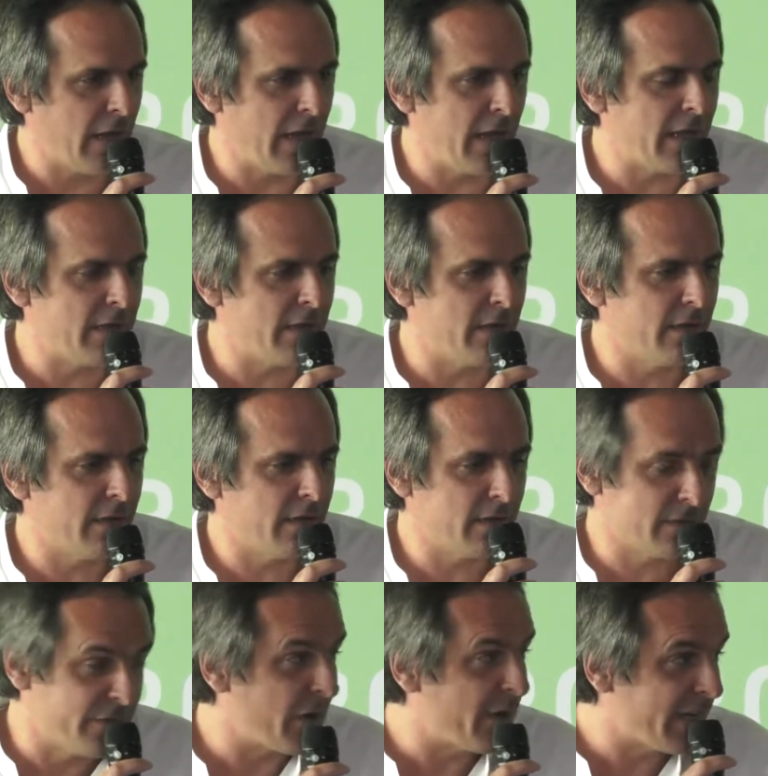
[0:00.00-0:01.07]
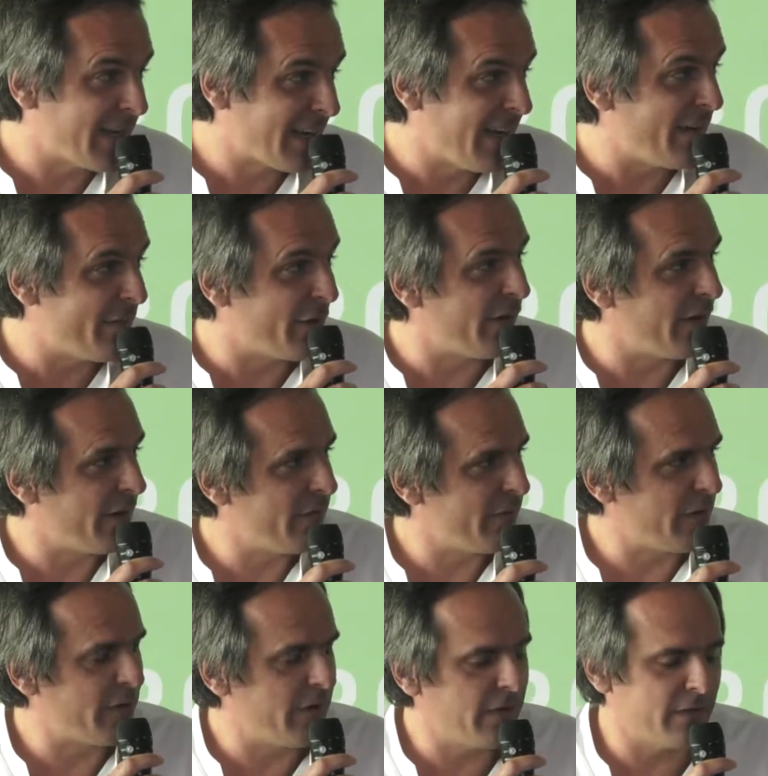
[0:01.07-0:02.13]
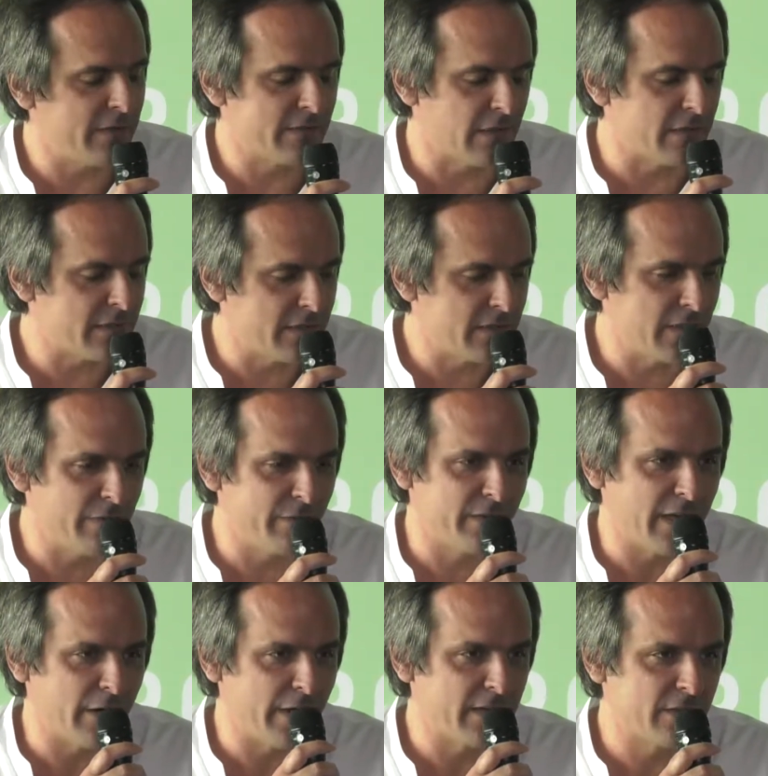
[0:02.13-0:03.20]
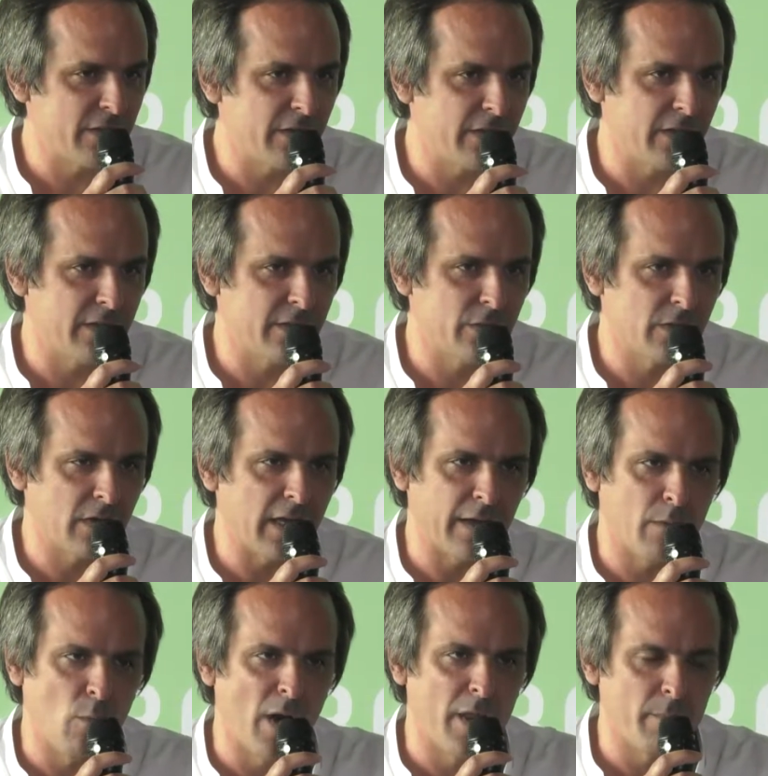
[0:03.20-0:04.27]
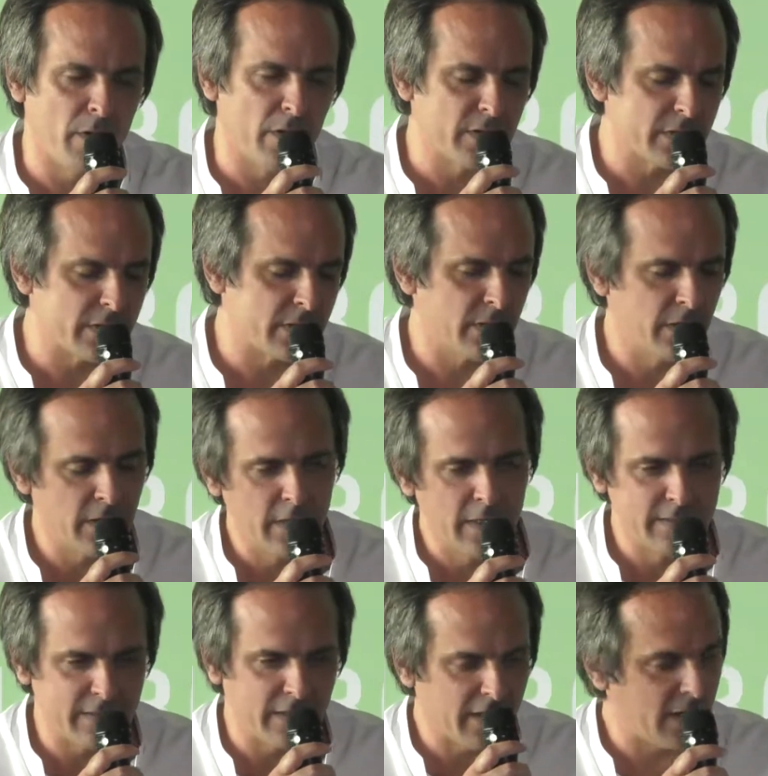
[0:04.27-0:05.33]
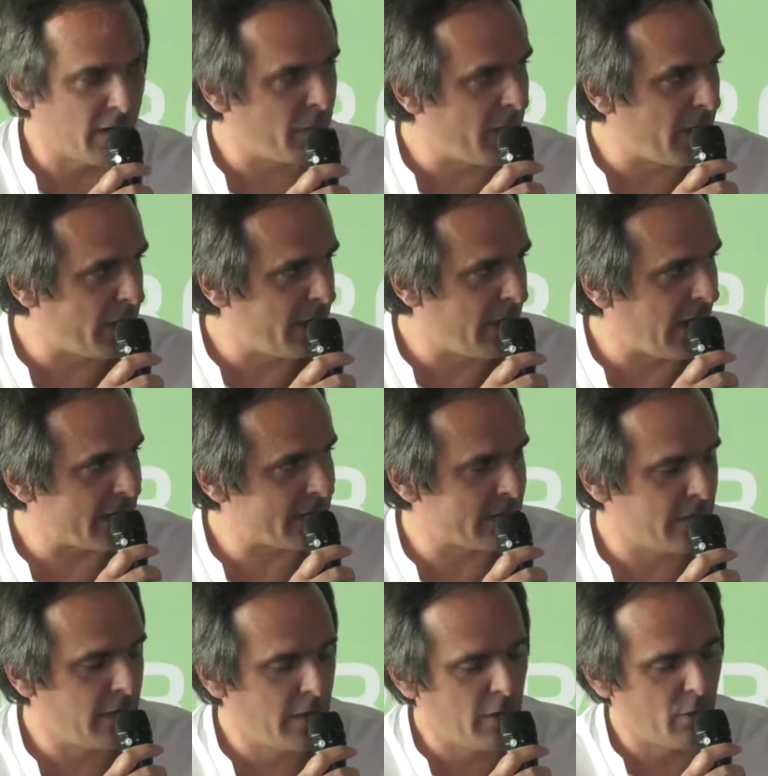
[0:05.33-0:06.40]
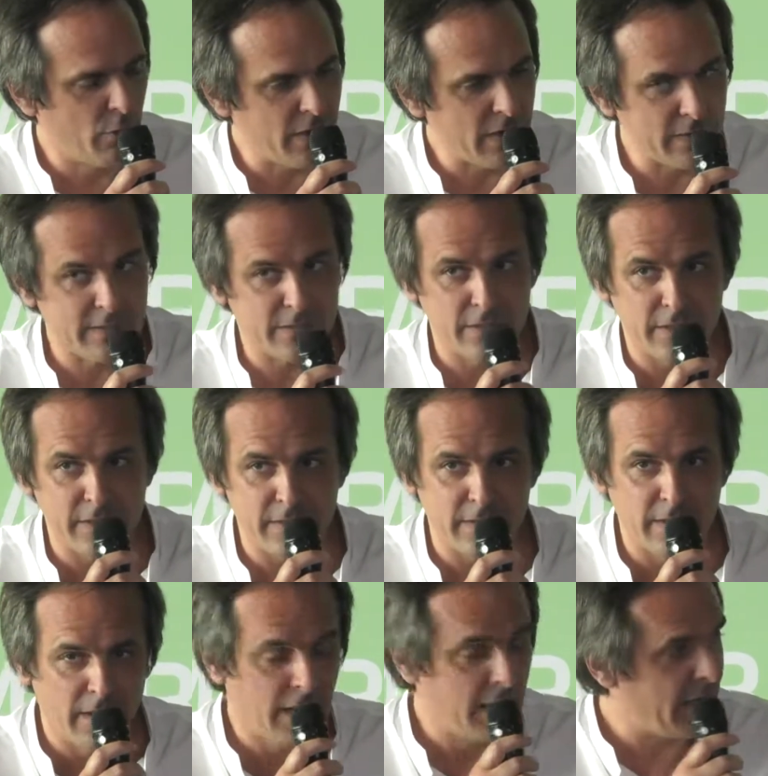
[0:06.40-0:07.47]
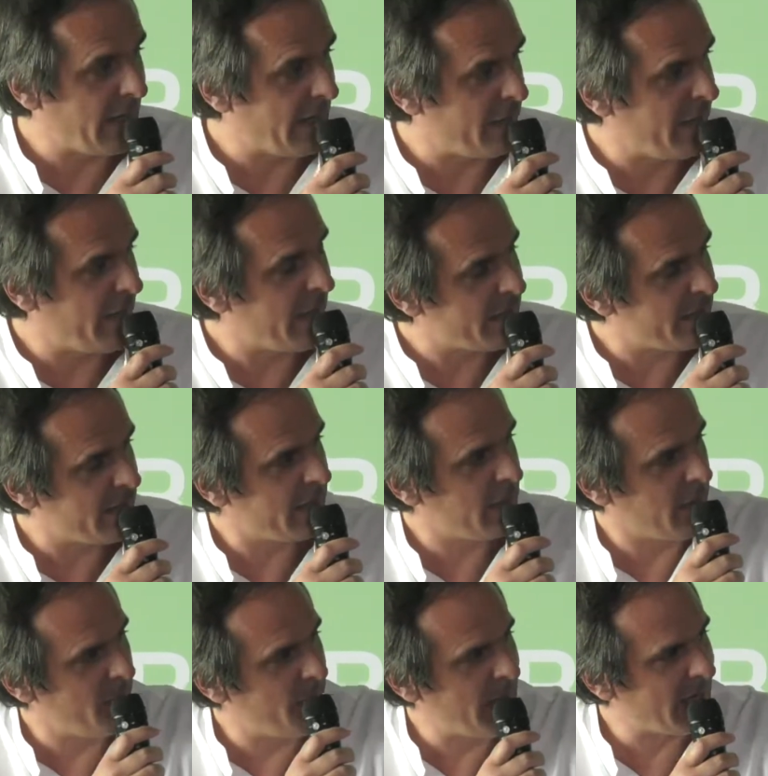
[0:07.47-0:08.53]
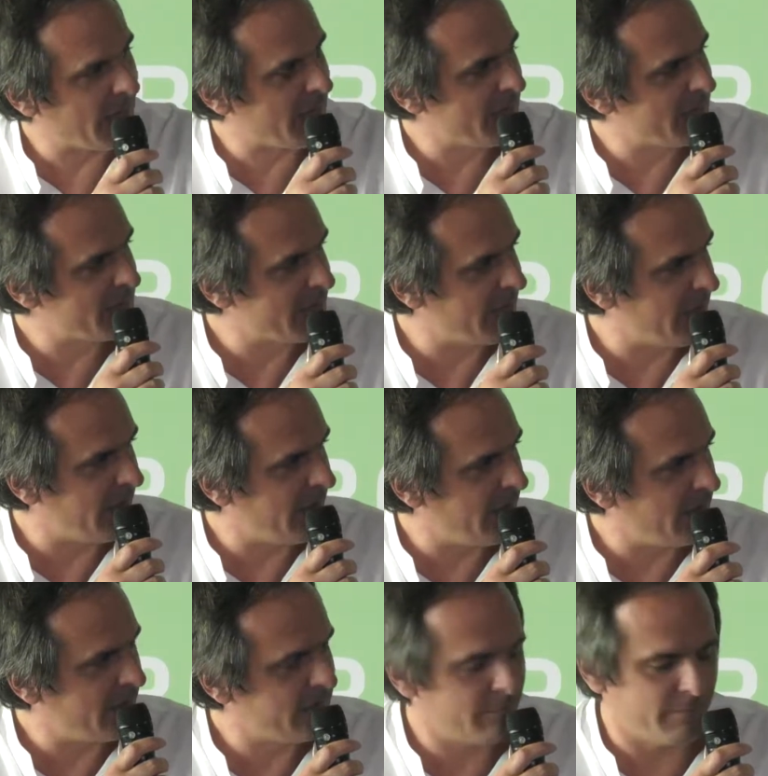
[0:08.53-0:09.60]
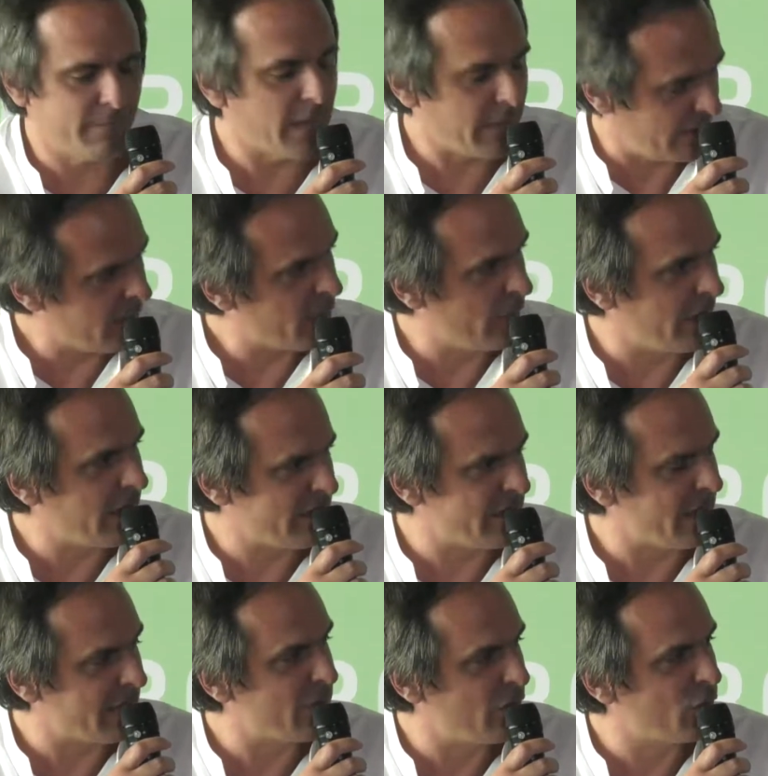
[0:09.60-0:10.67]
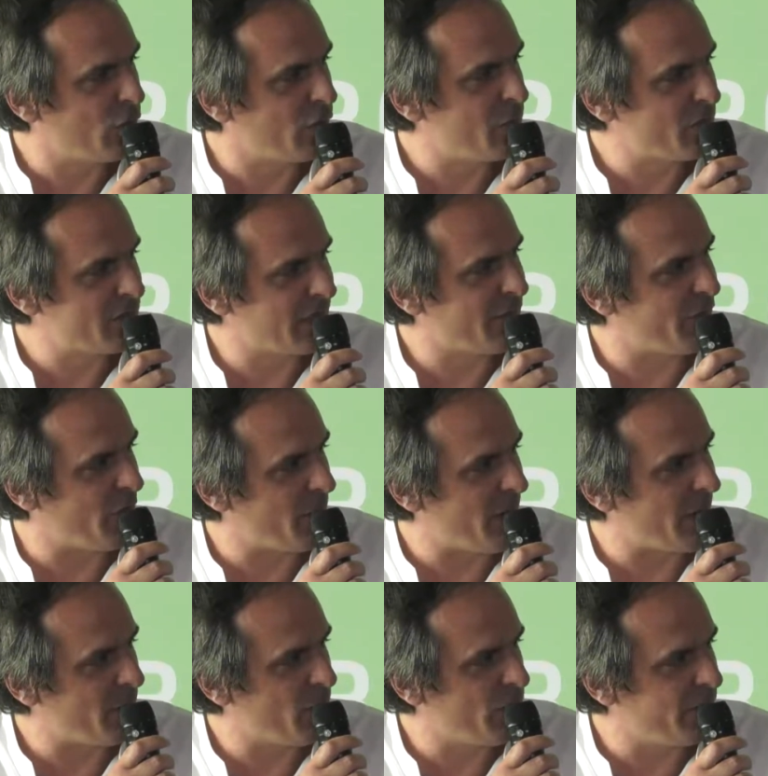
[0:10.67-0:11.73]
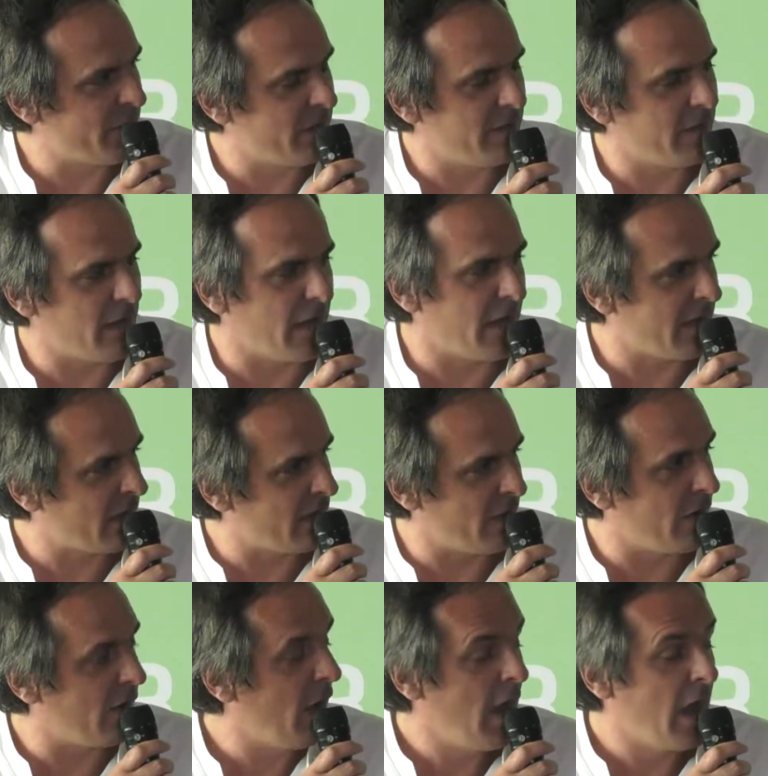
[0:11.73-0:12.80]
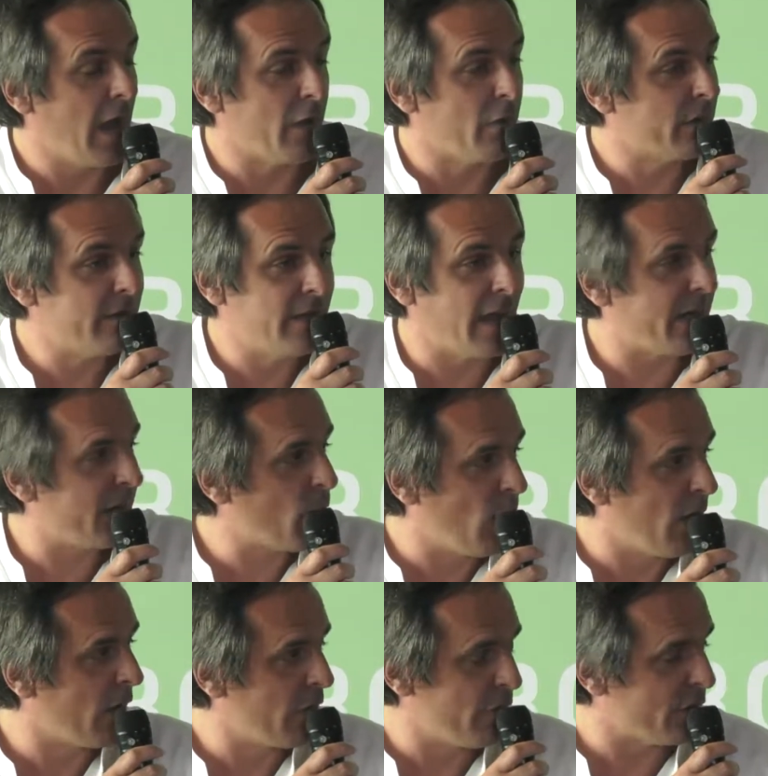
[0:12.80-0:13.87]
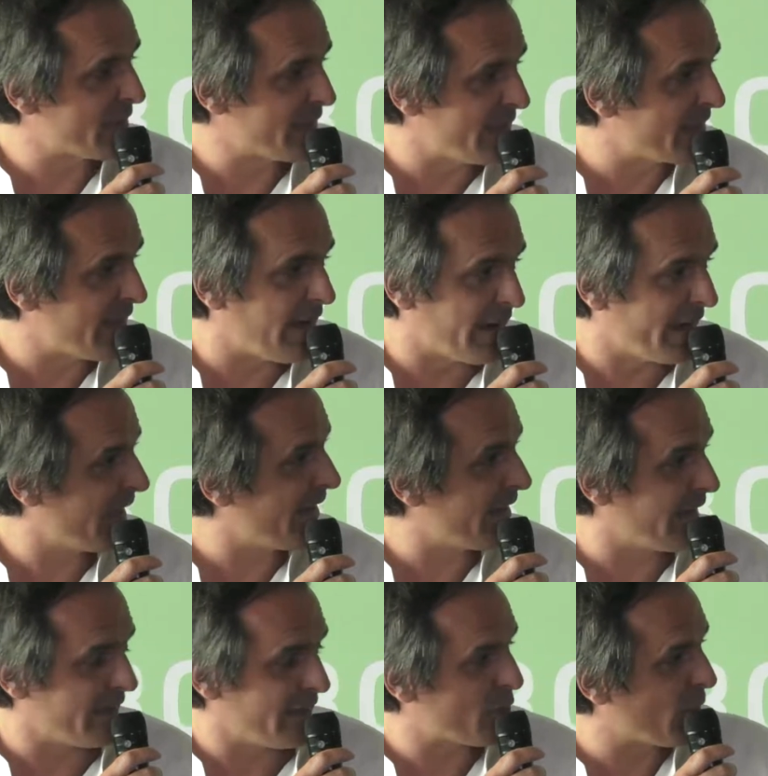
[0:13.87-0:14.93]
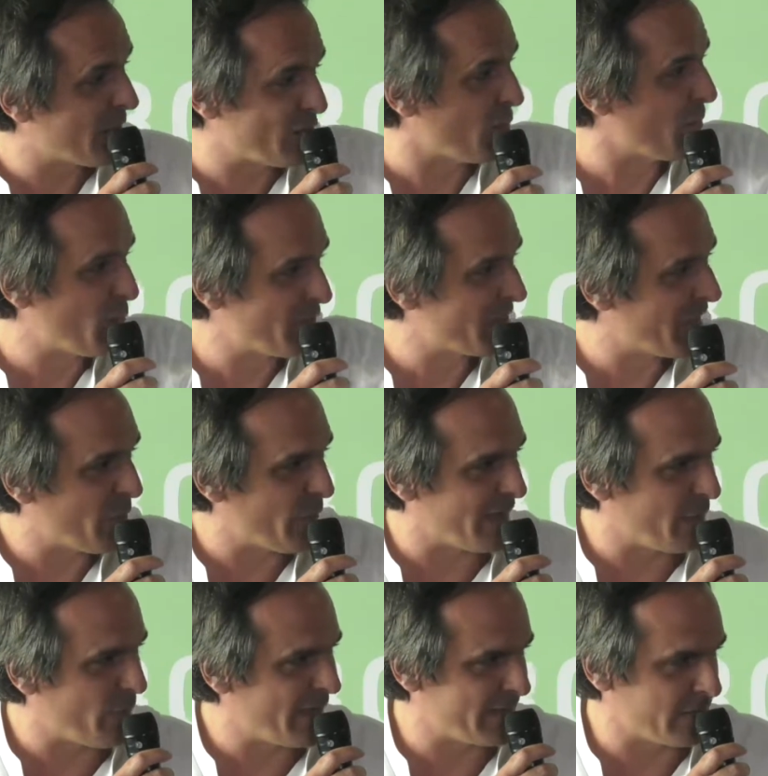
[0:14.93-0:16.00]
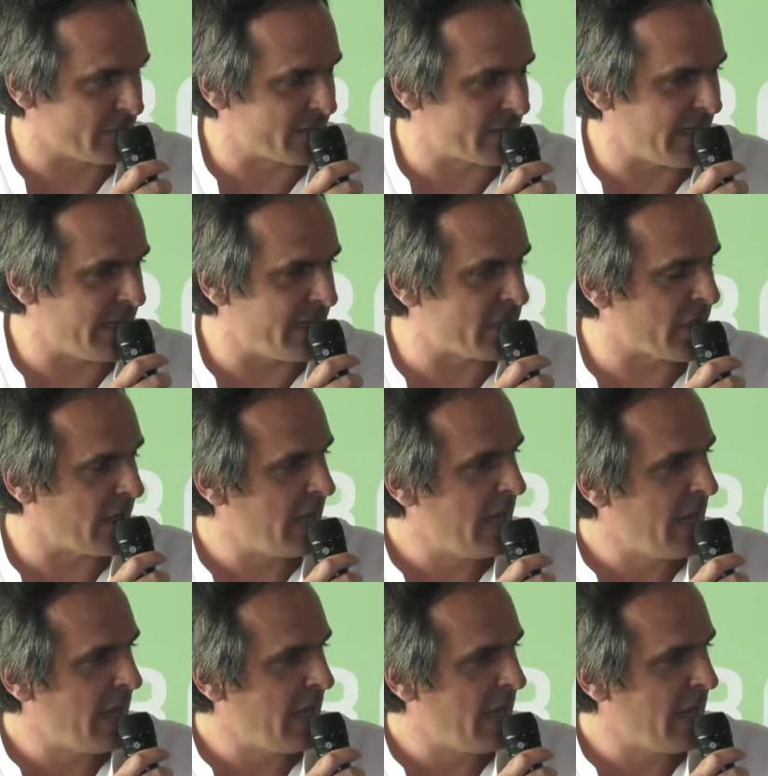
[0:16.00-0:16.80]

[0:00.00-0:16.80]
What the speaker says: And he's very clever and very sensitive director, and it took like 1 month thinking about that, re-listen it, and at the end he come back and he said, it's the good music for my movie. And I know Dan won the César here, and it was the music when he went on stage.